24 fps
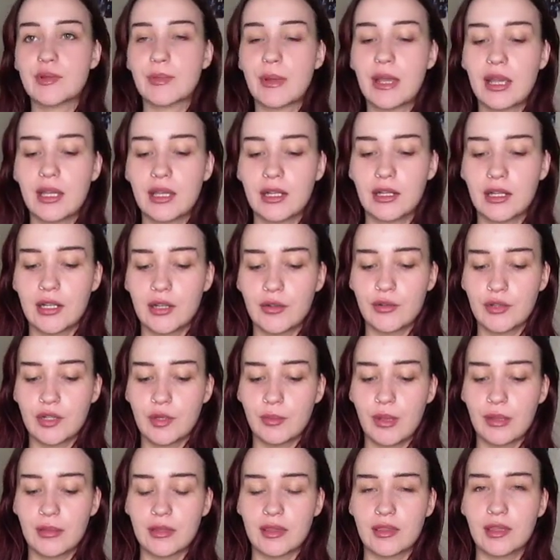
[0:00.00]
bag, and I know what you're
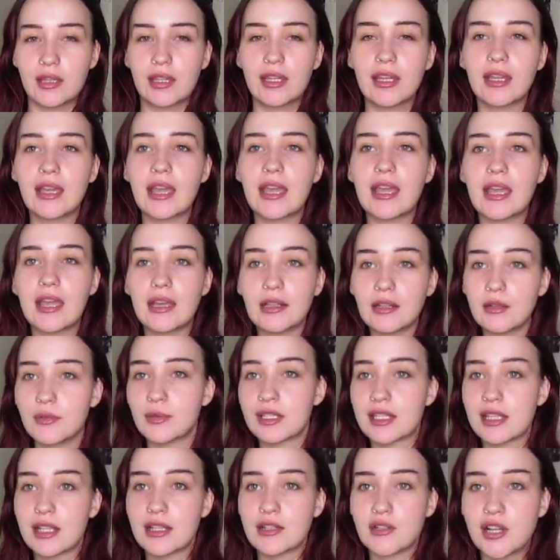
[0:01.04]
probably thinking, hey Anna,
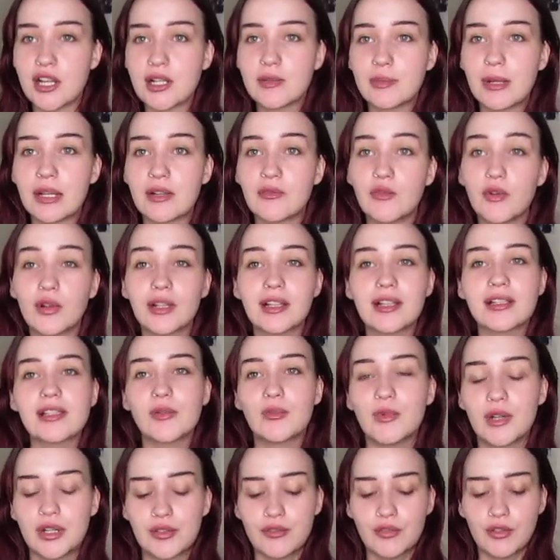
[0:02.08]
what's that trash bag for? And that's a
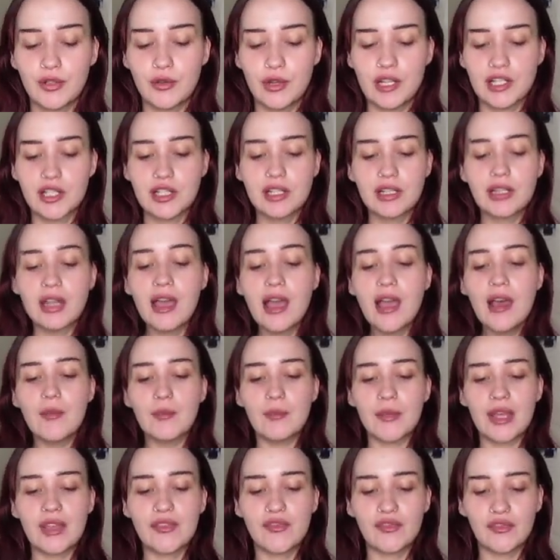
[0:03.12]
wonderful question.
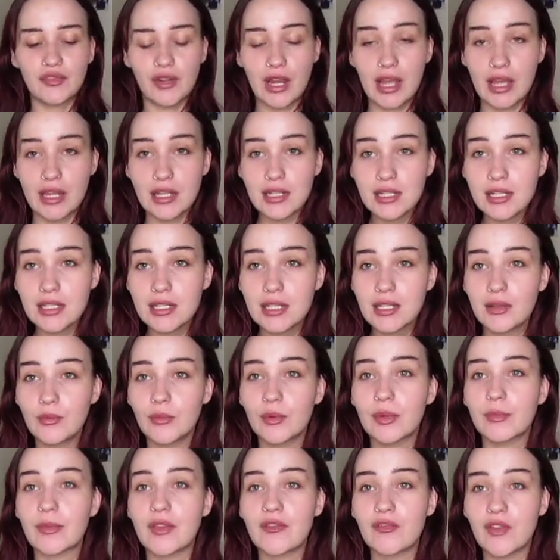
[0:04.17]
My friend,
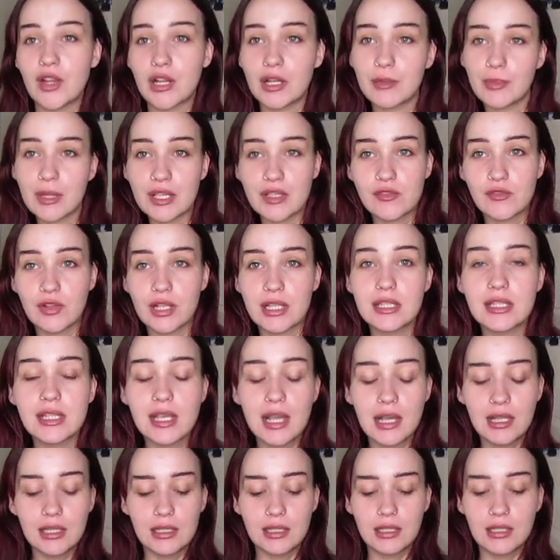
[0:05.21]
one of my very best friends,
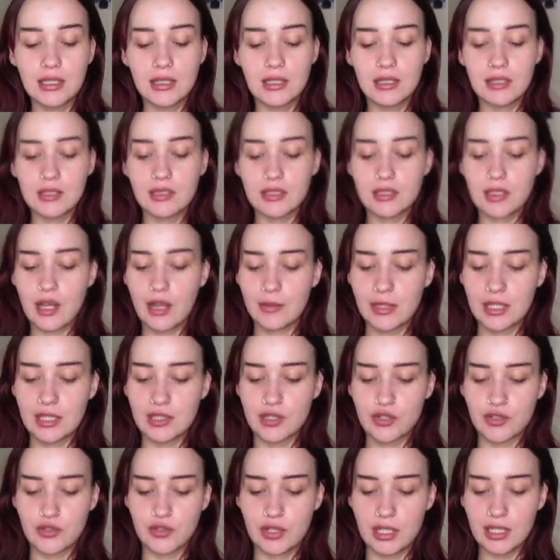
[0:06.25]
taught me
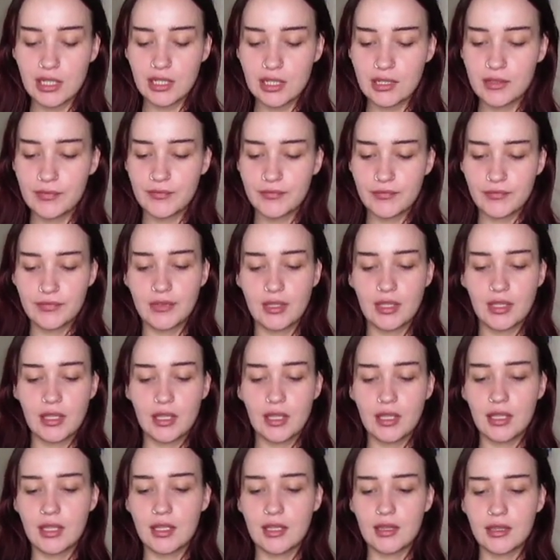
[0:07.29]
this trick
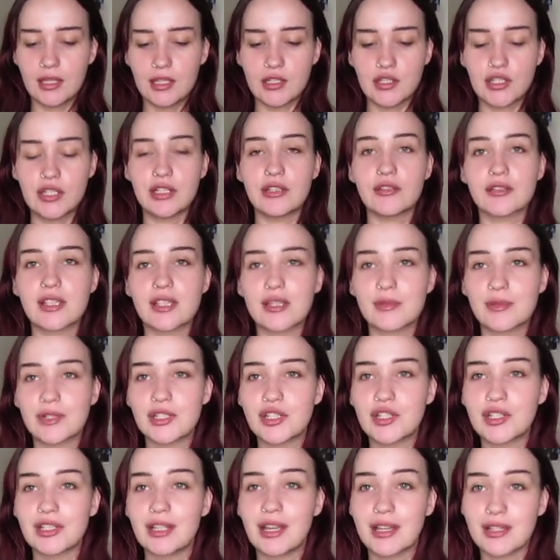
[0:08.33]
that she uses when
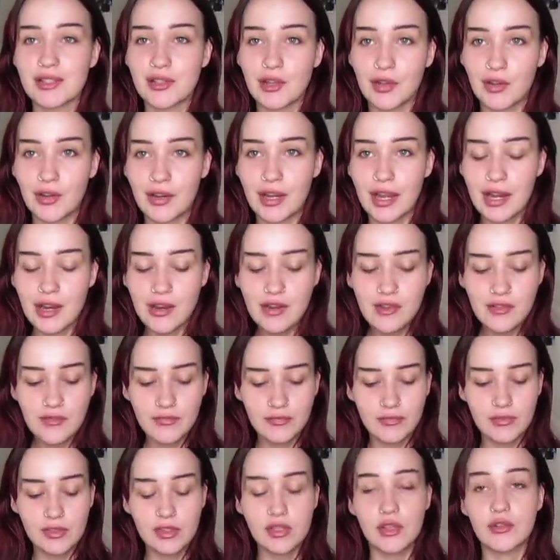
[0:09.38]
she dyes her hair.
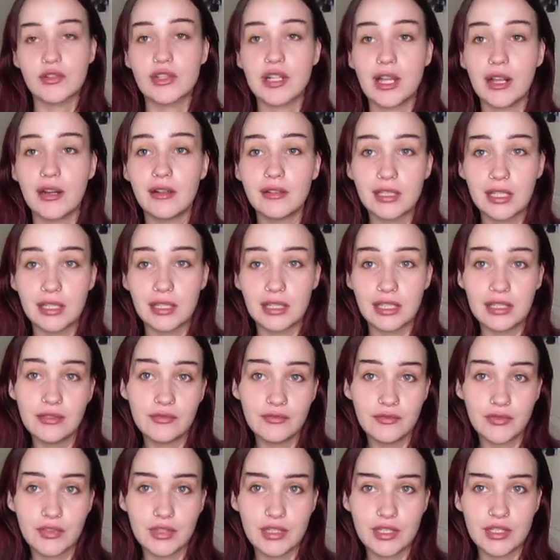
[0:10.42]
So shout out Lily
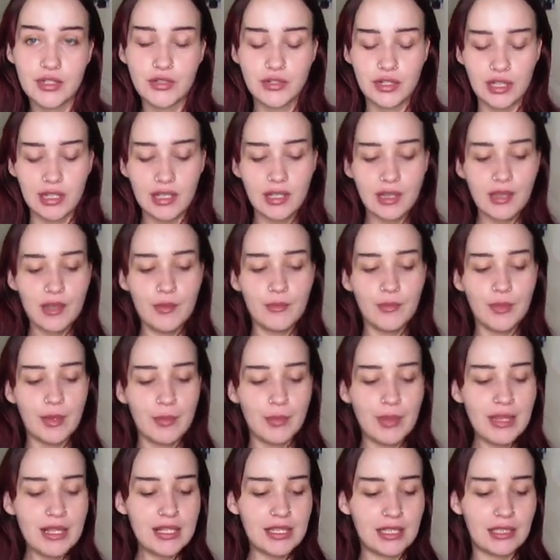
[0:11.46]
for this trick. But
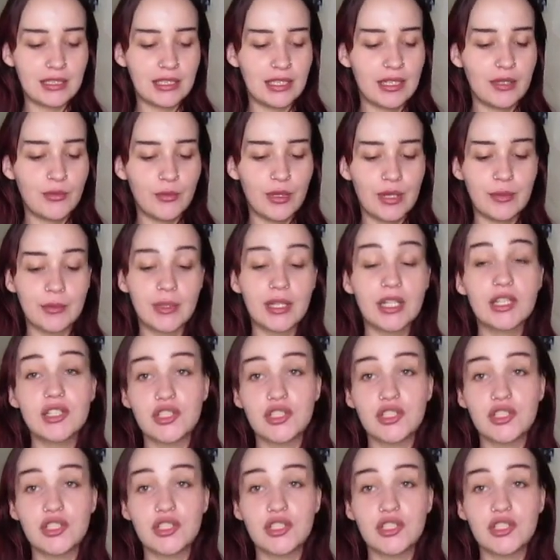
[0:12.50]
basically, what I'm gonna